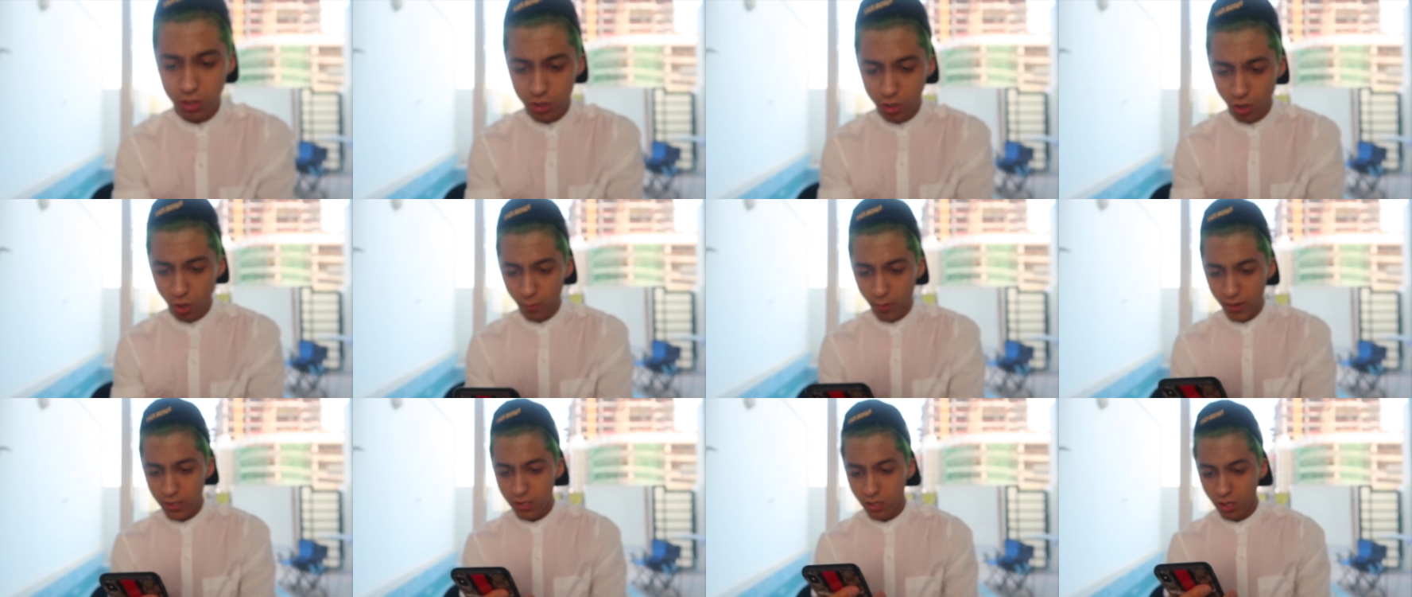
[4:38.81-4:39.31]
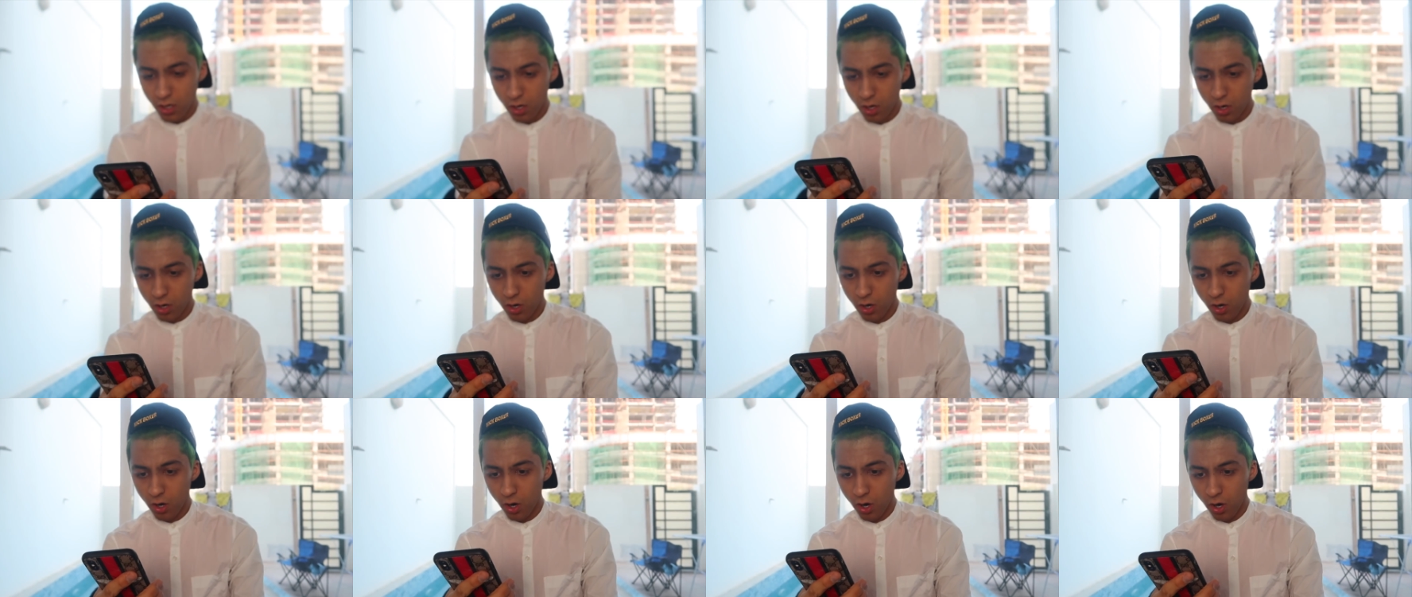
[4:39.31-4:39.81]
Yo, wait.
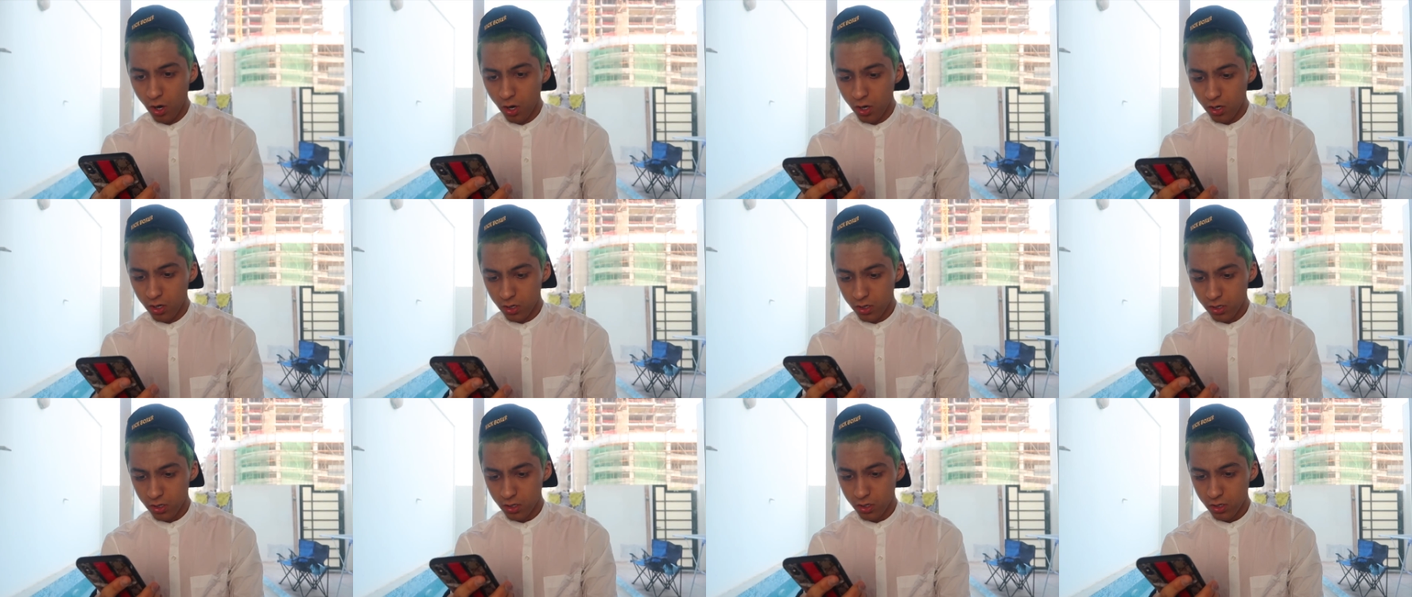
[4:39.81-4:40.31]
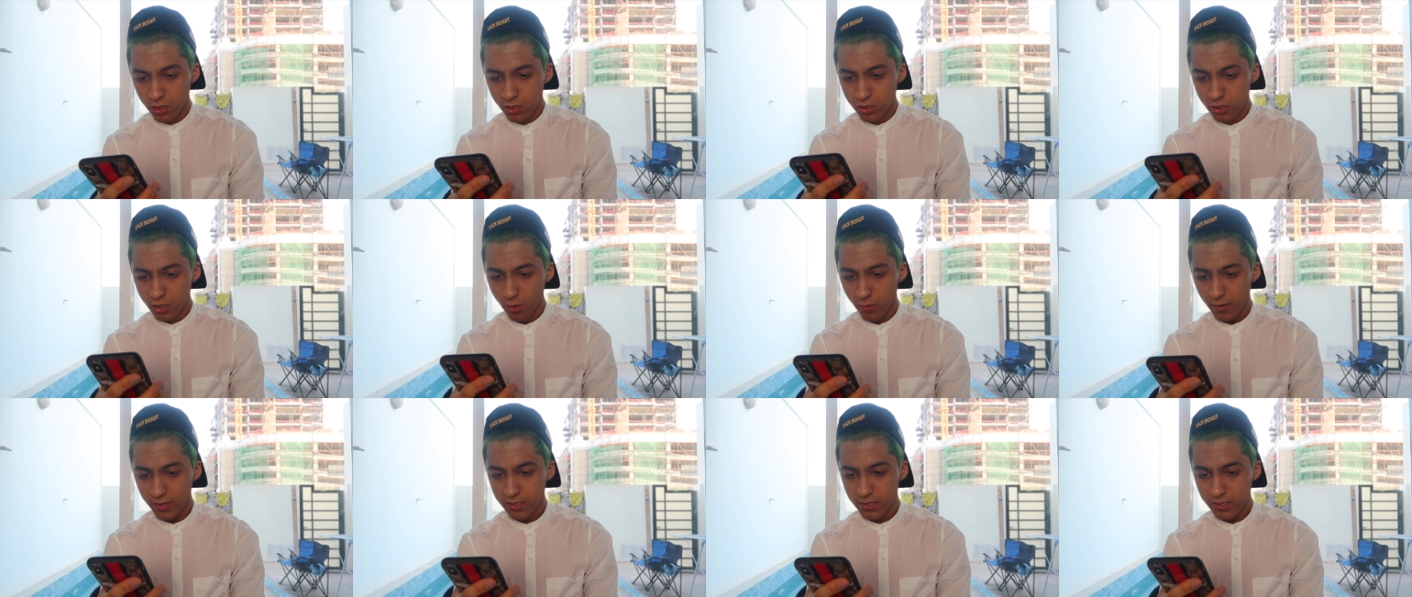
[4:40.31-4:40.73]
Yo,